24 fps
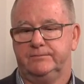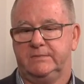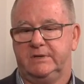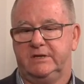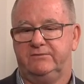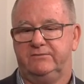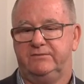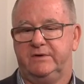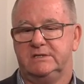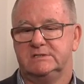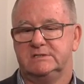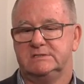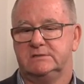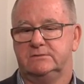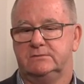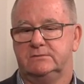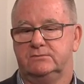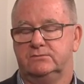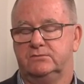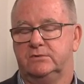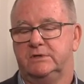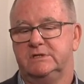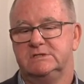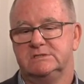events
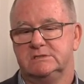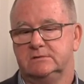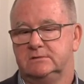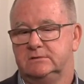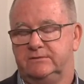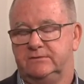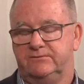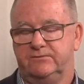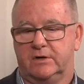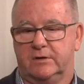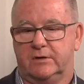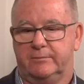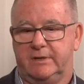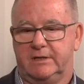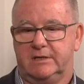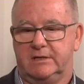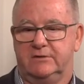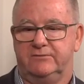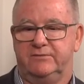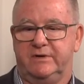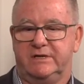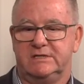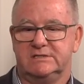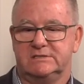in recent
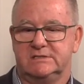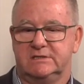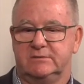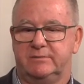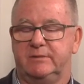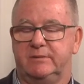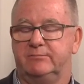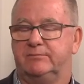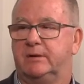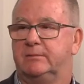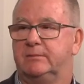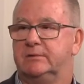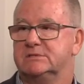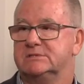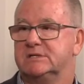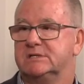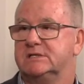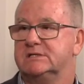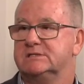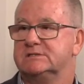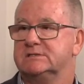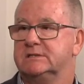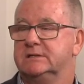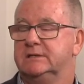environmental events that have been
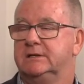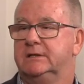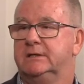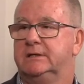publicised,